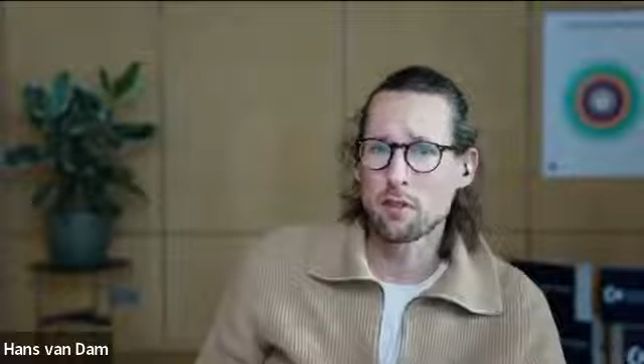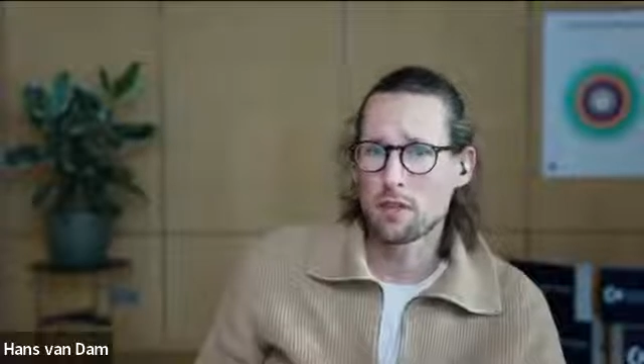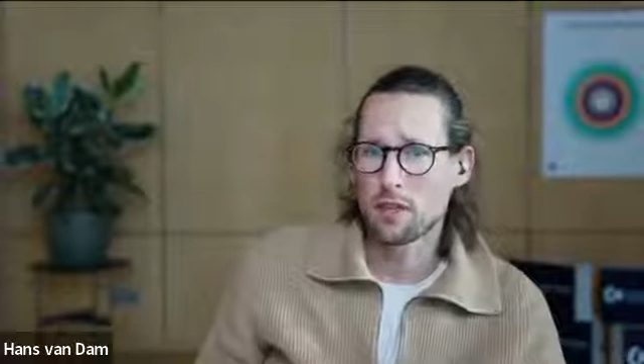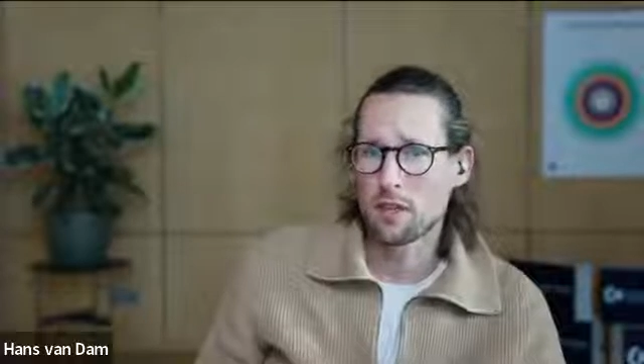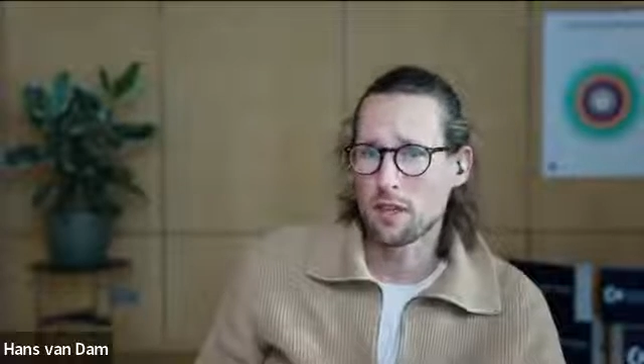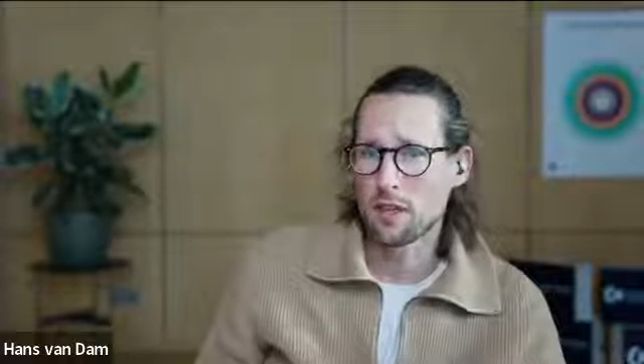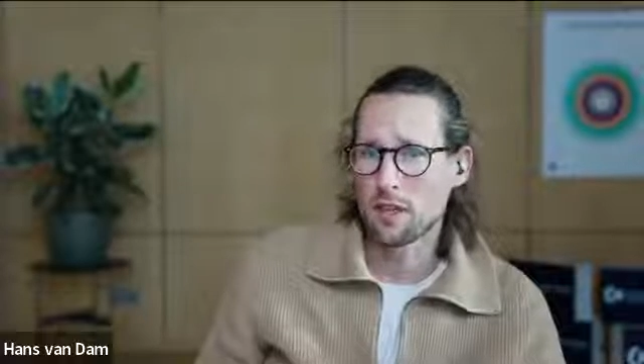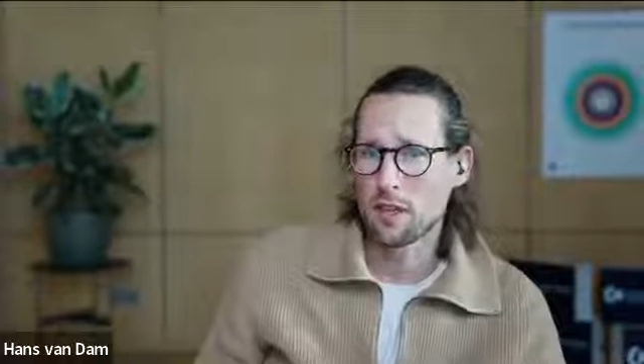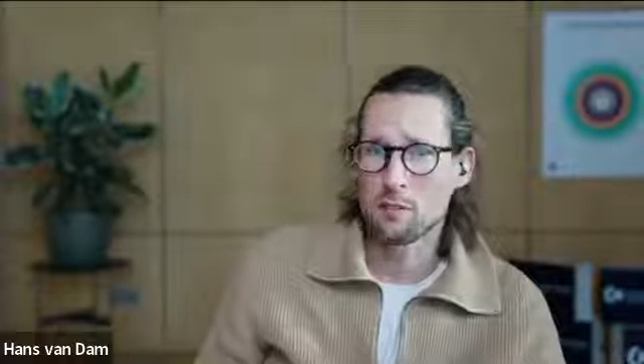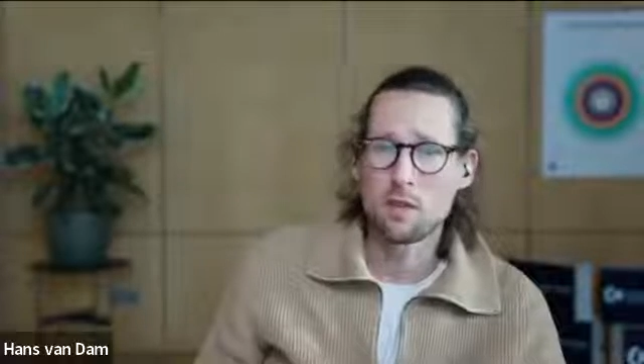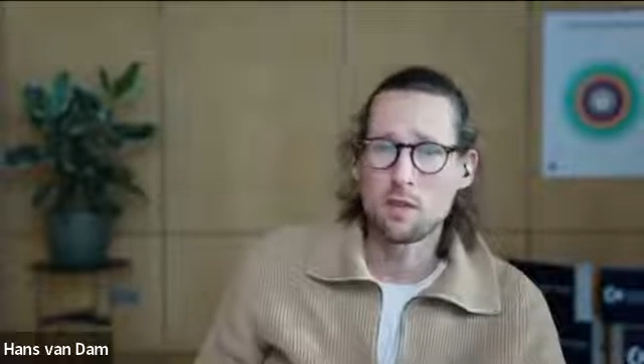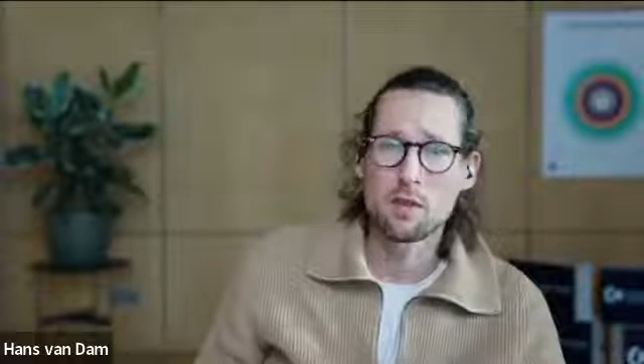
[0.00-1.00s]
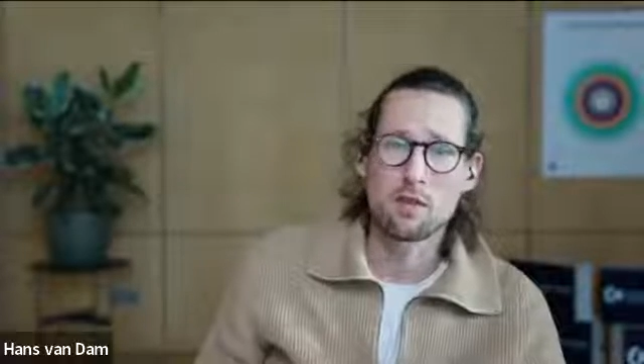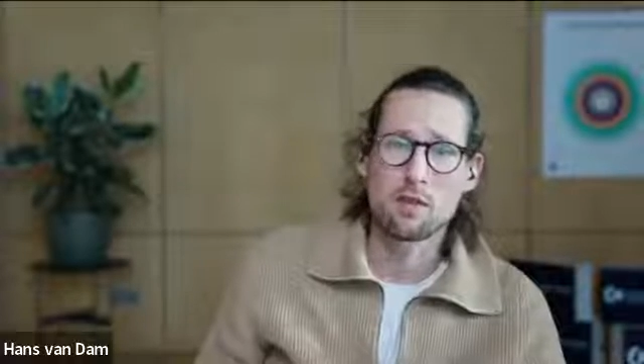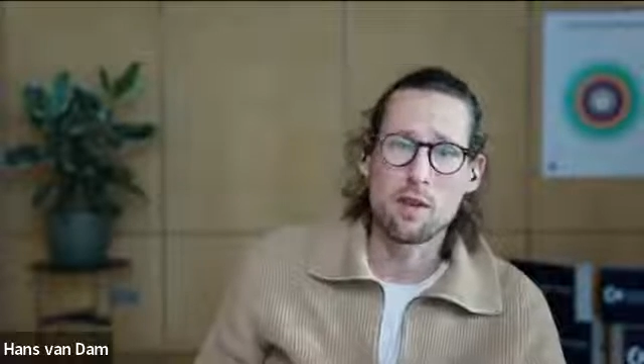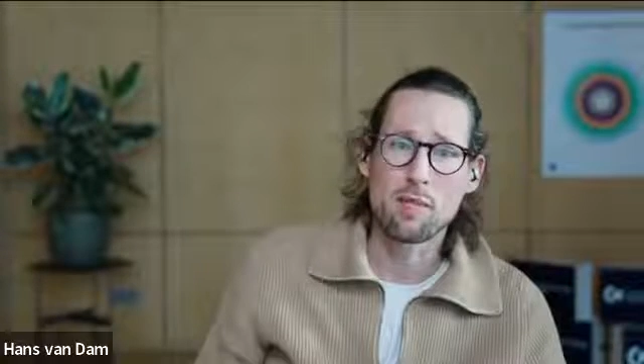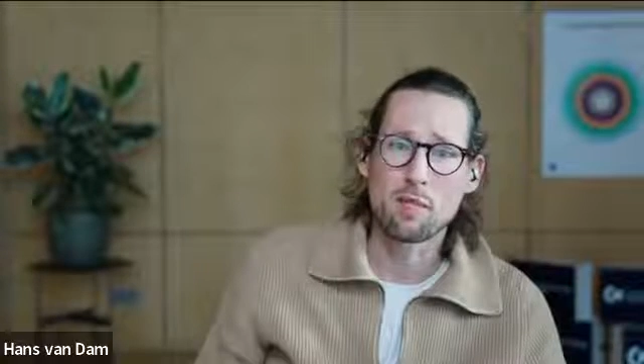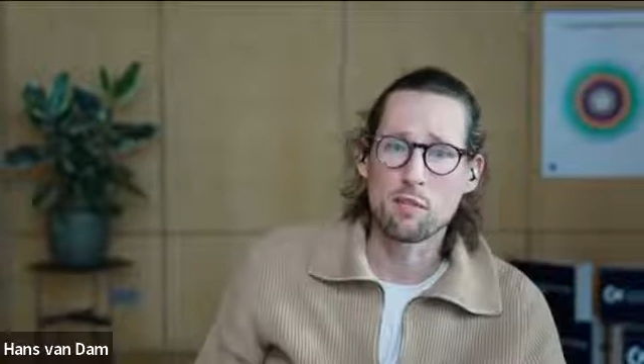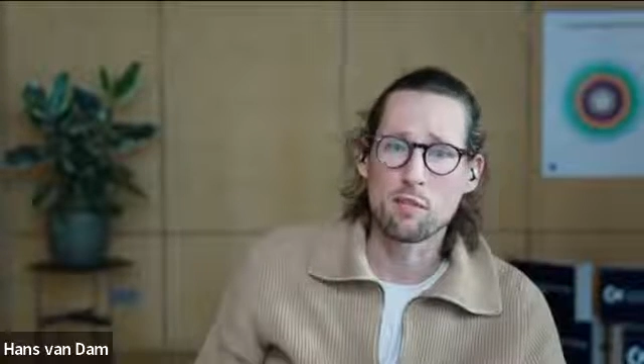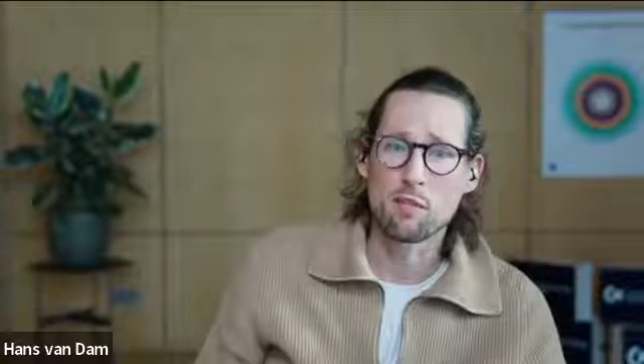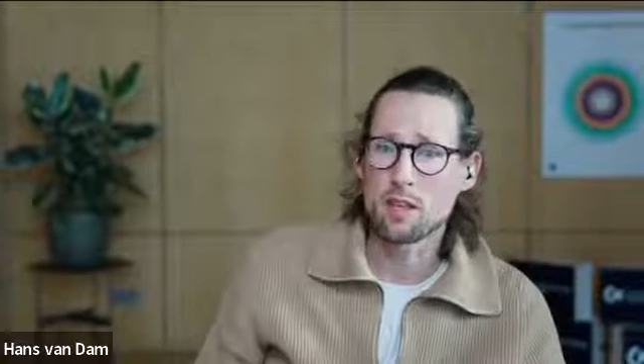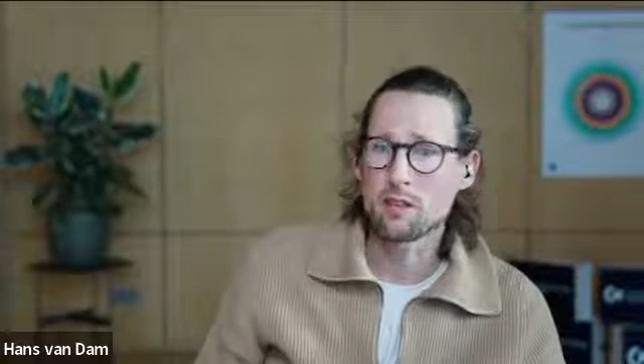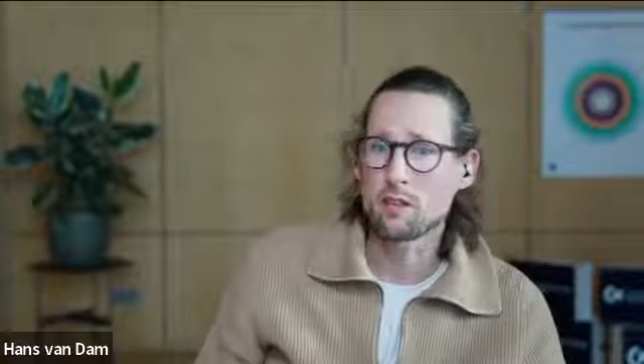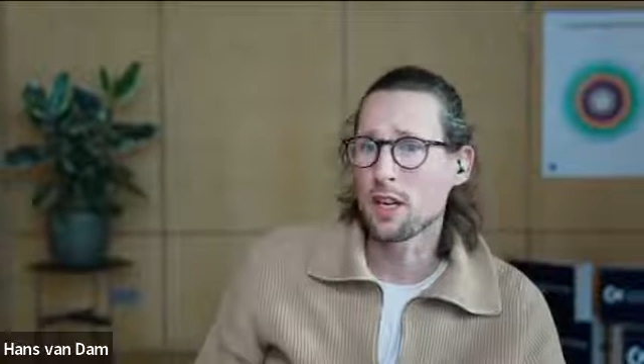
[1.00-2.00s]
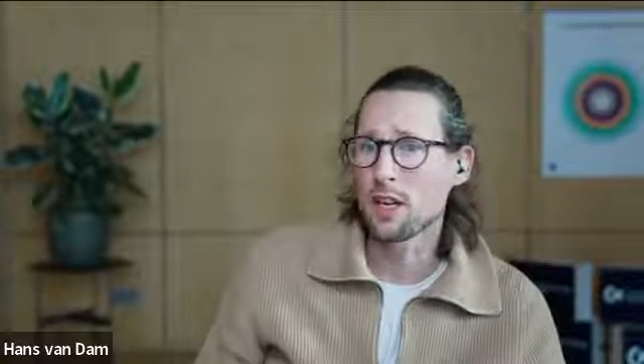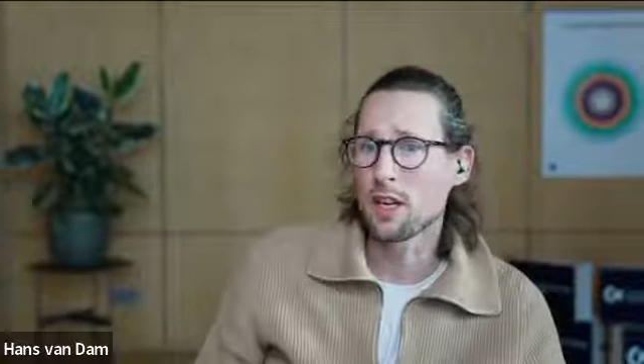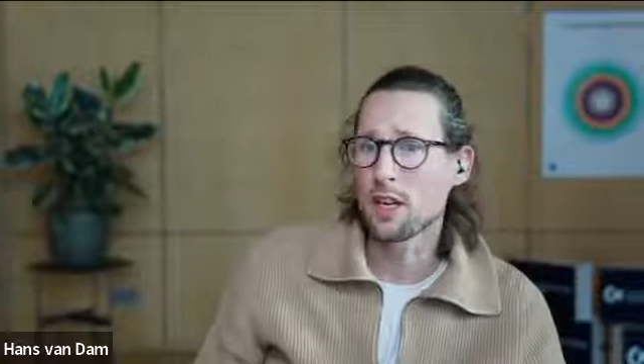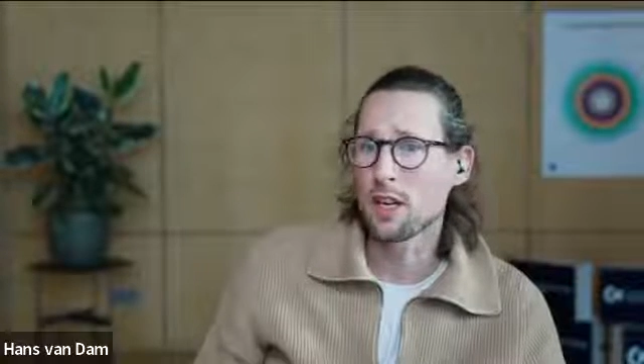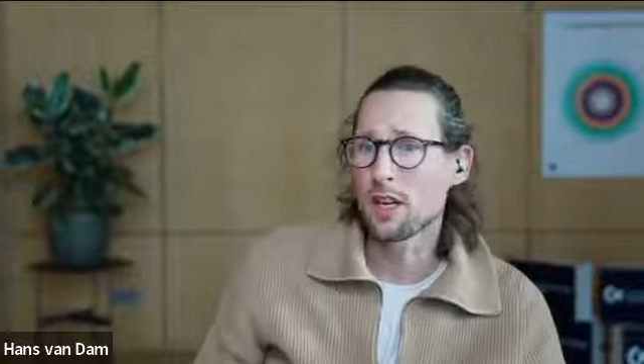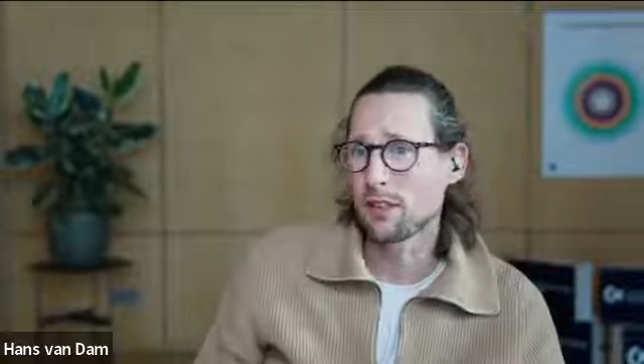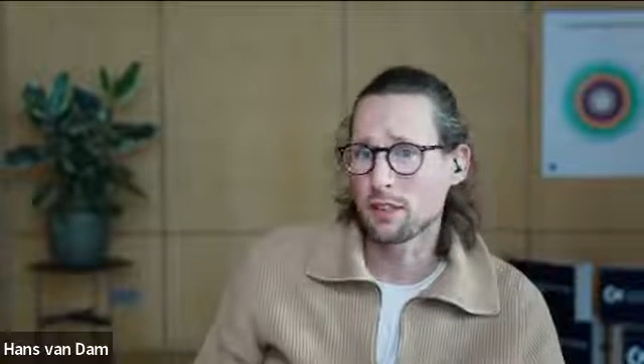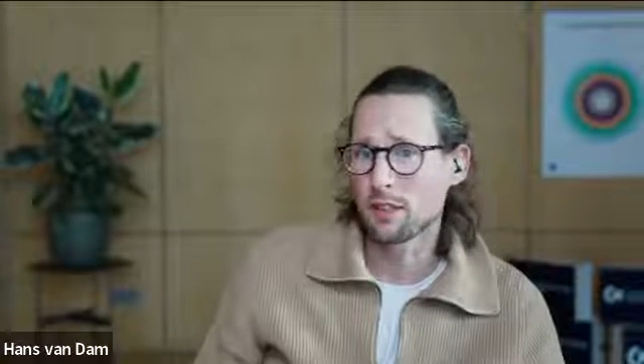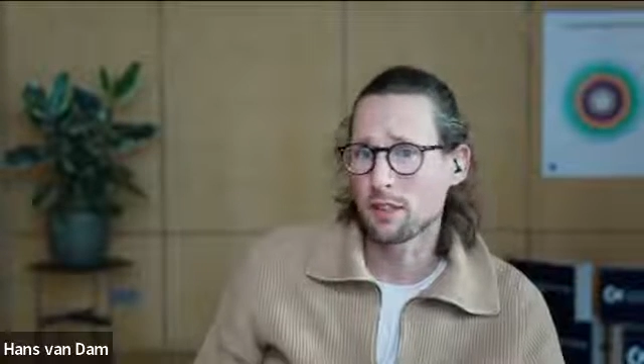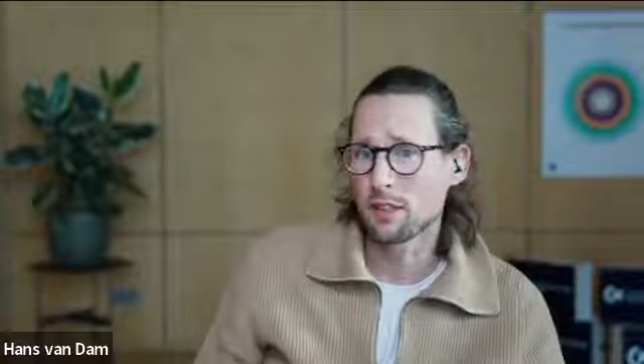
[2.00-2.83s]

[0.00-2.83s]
of people there that maybe dreamt of being a writer,